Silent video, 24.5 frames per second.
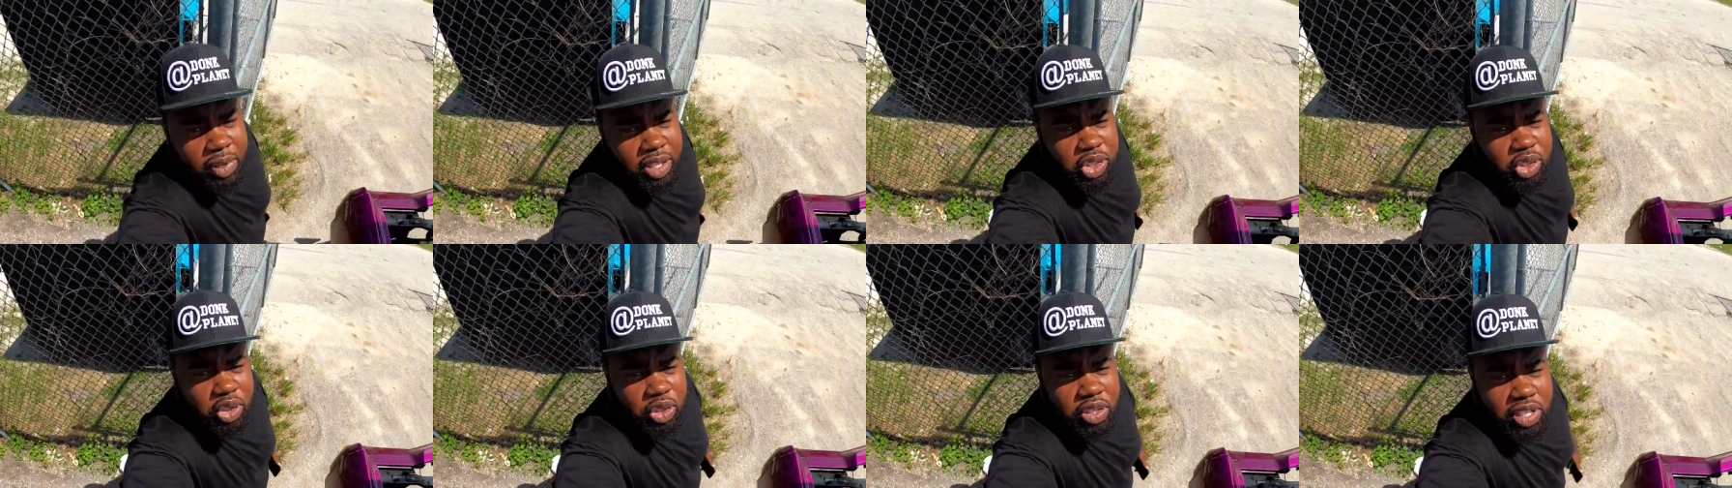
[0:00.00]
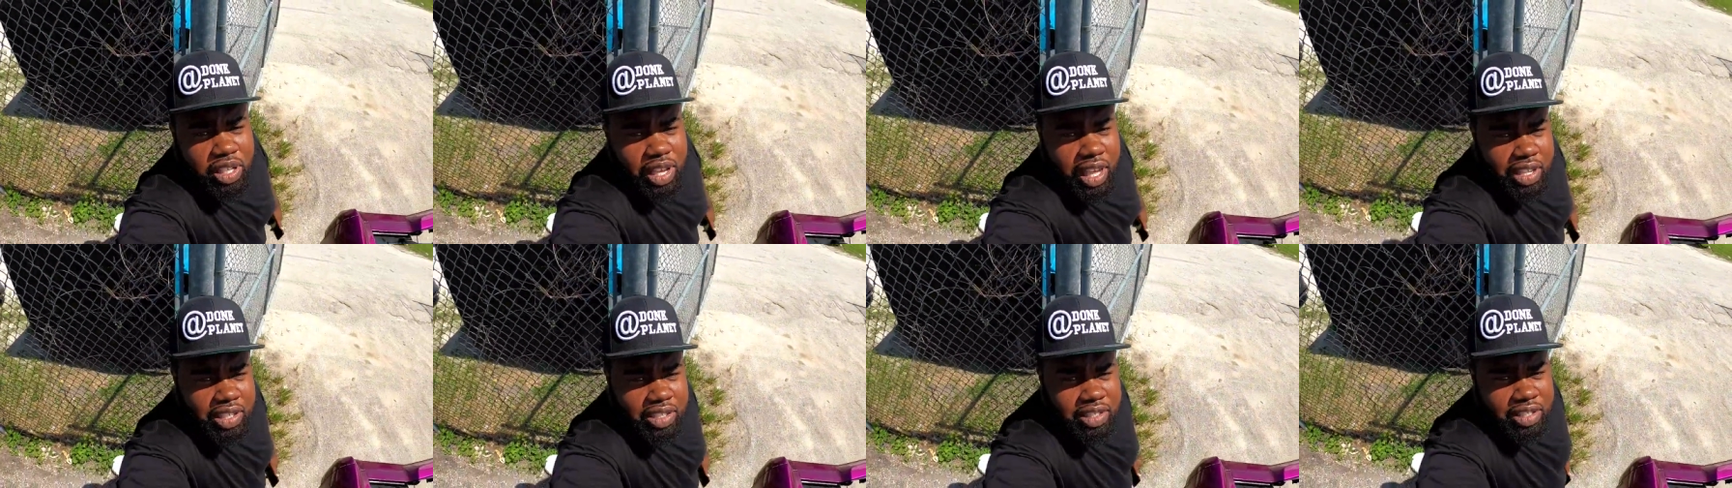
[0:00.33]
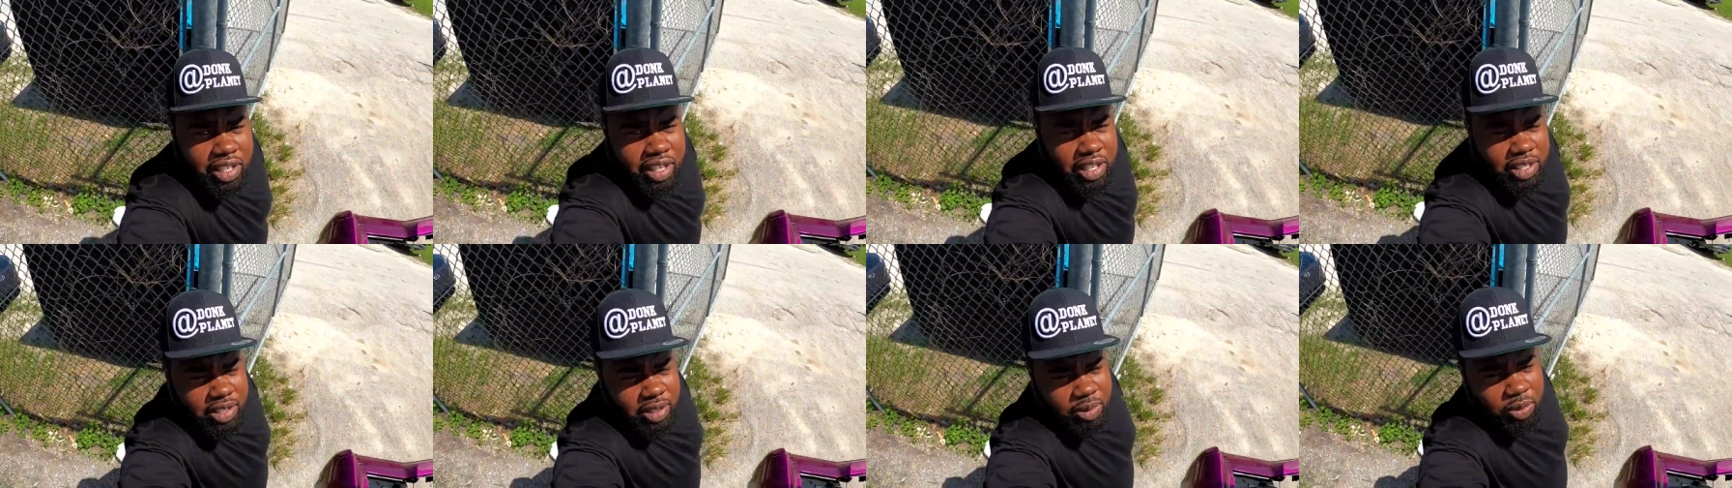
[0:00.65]
Make sure you like,
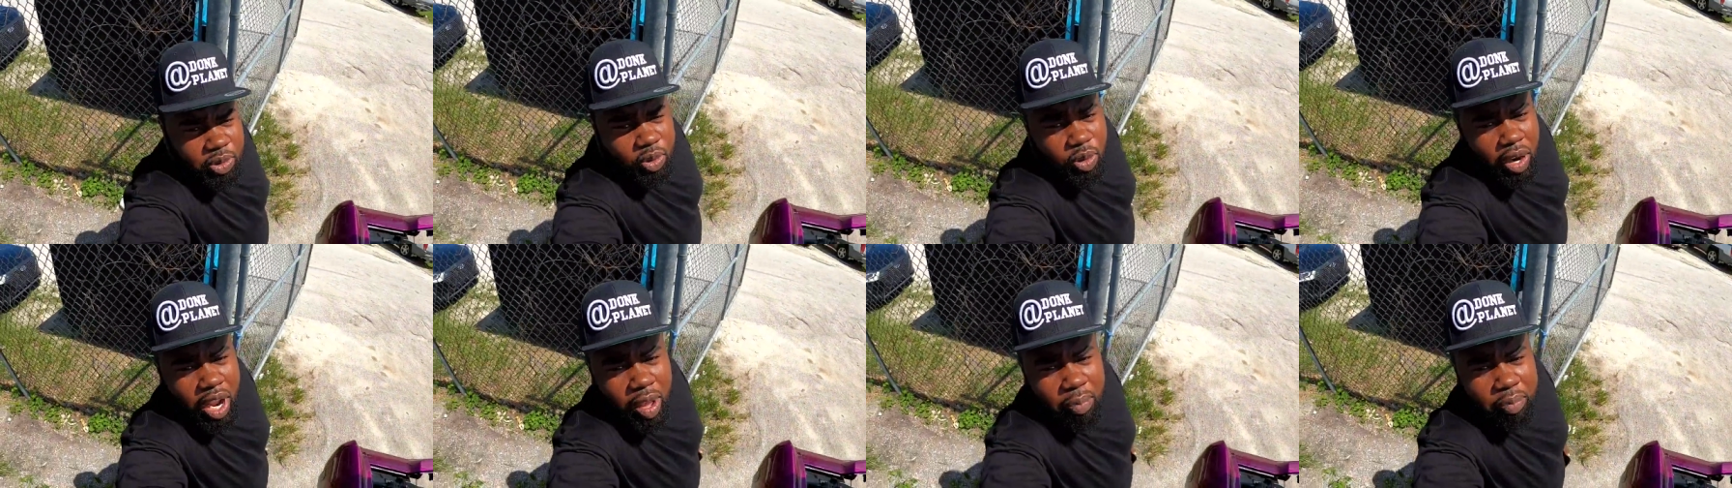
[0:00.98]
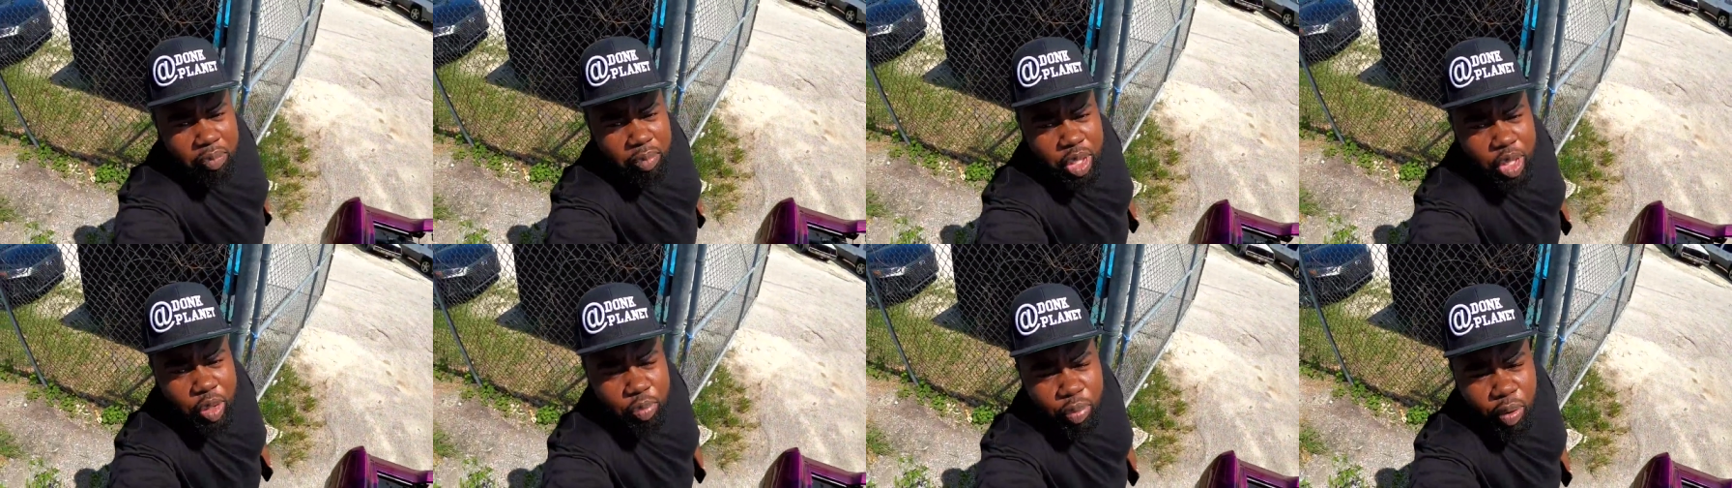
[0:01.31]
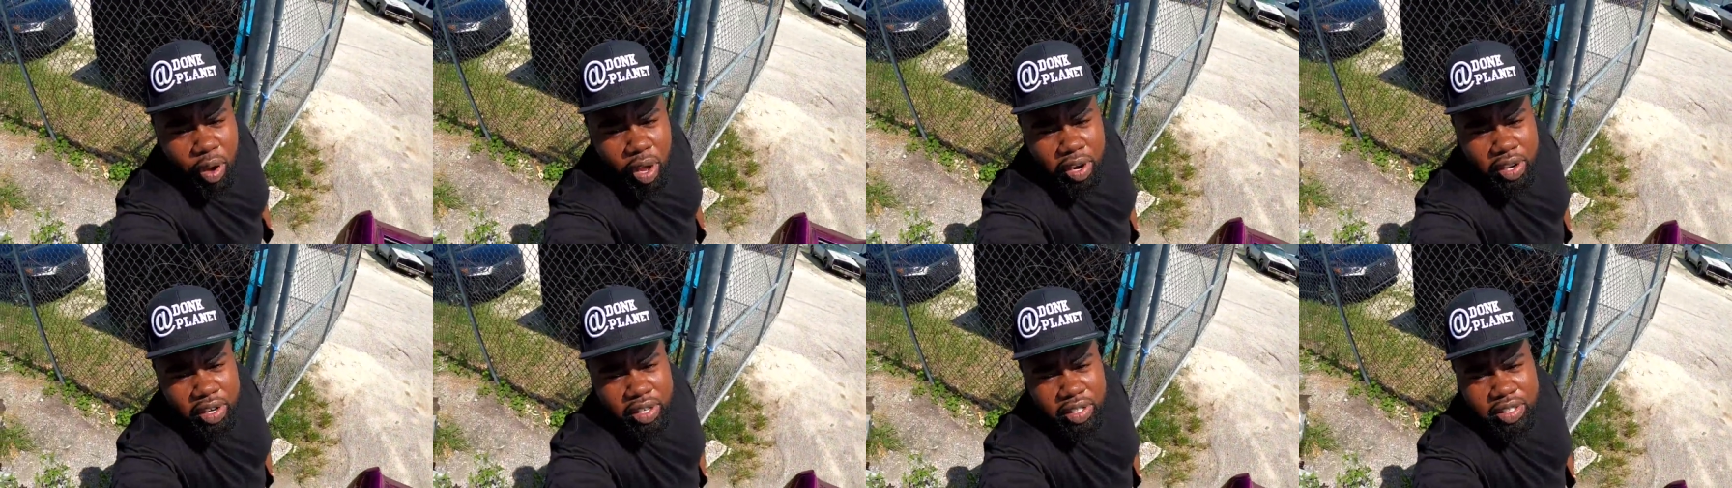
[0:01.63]
share, and subscribe and be a
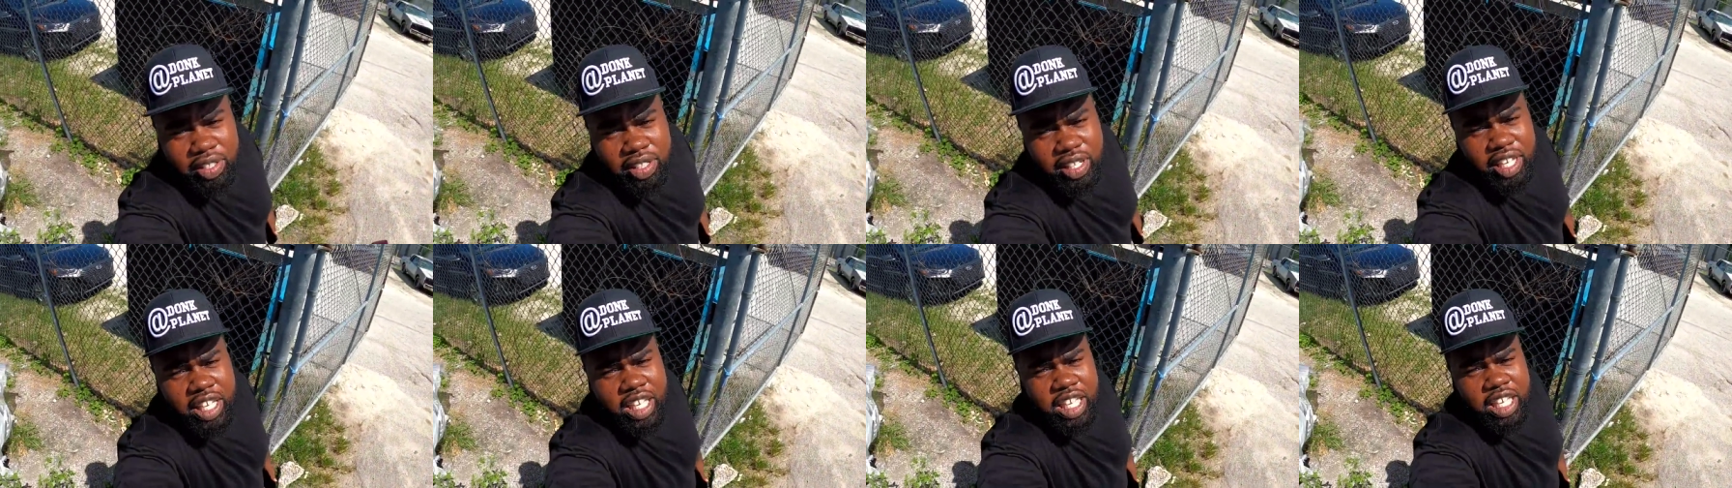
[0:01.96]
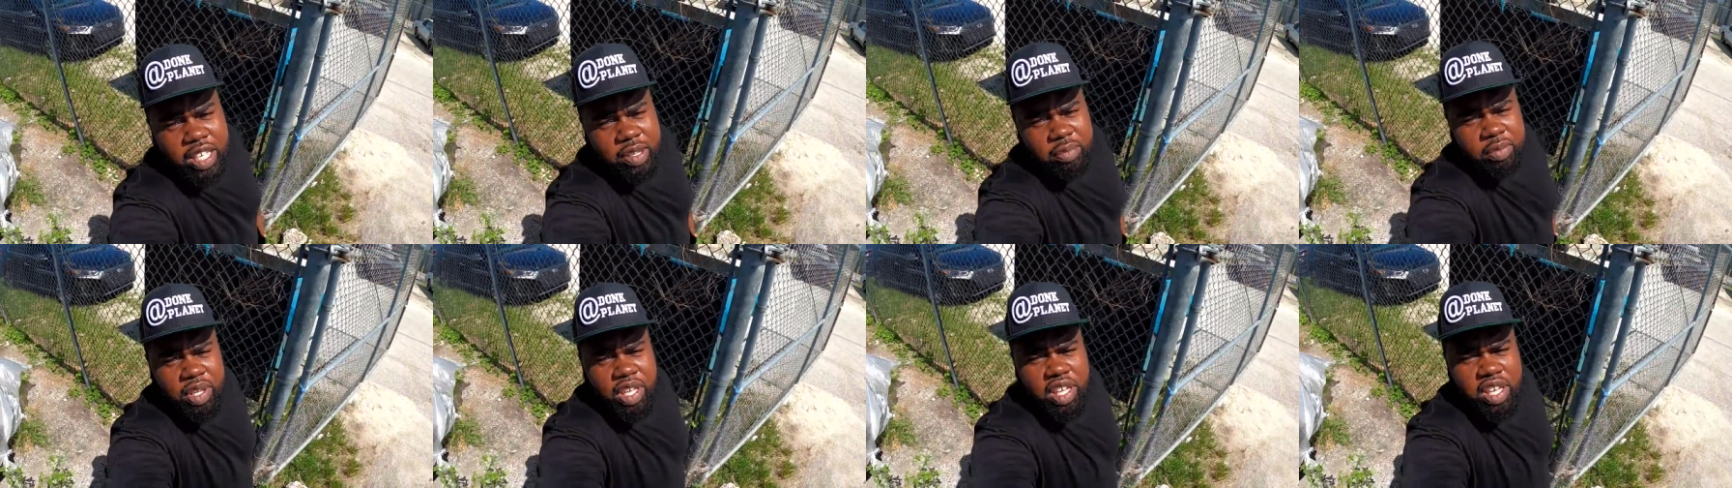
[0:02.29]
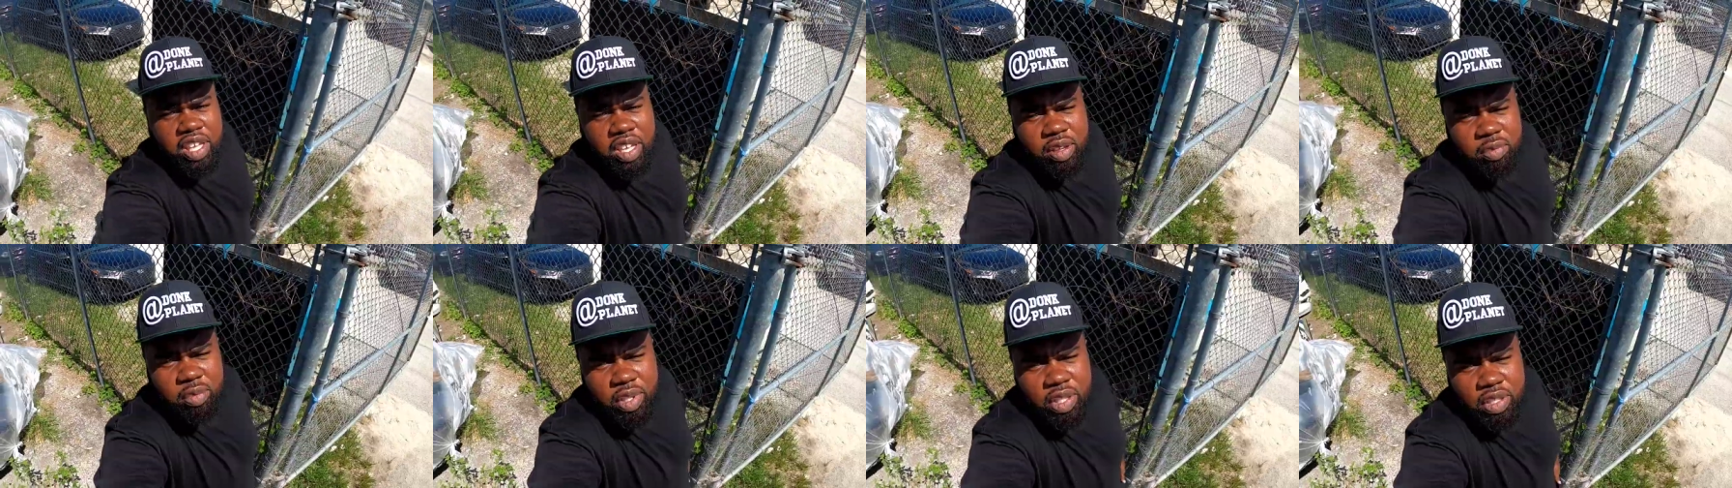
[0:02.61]
part of the
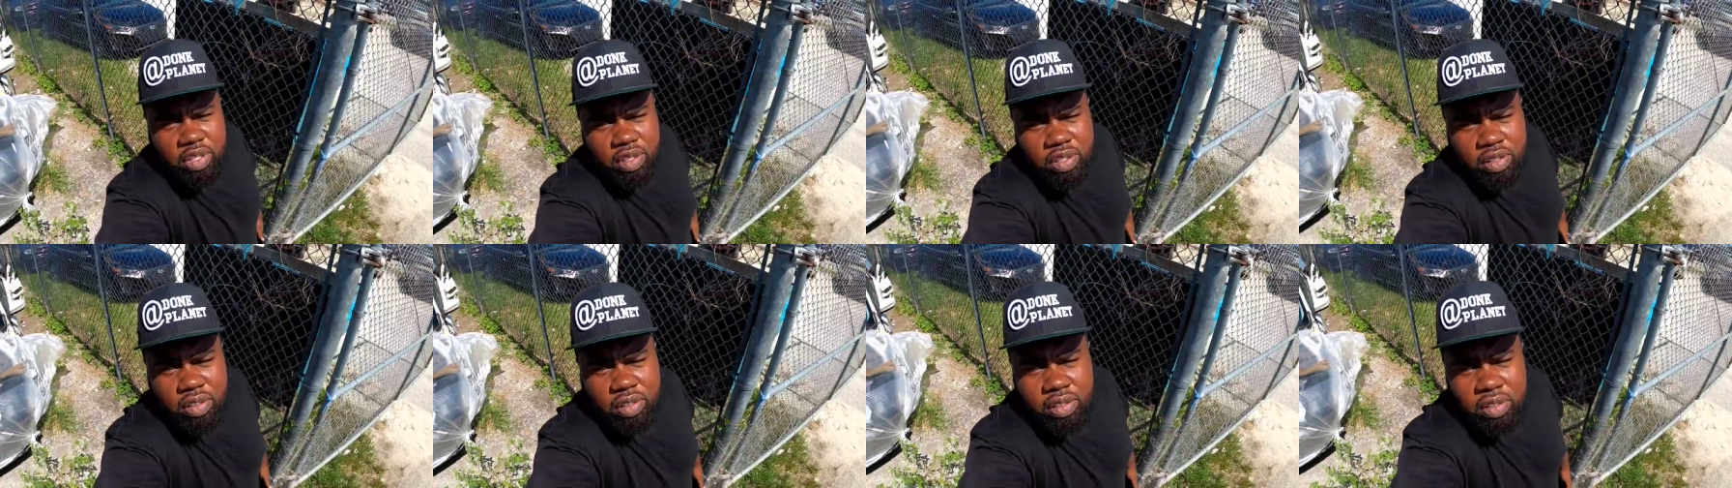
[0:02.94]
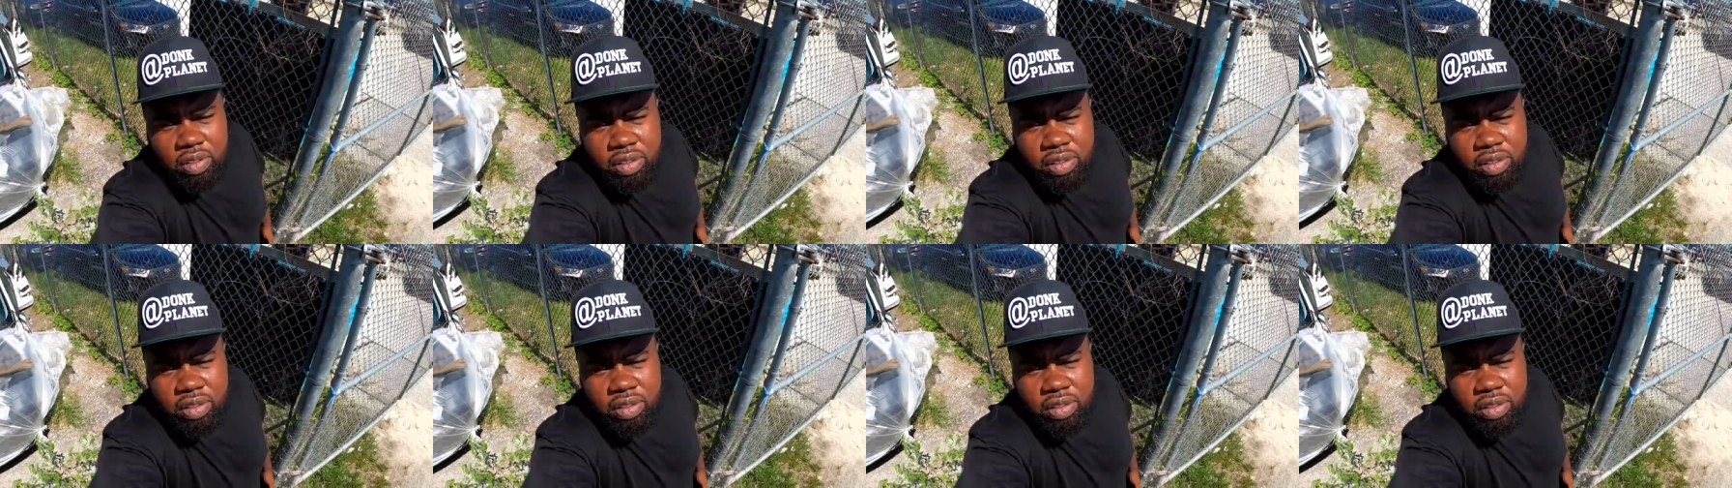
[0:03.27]
team, Yeah.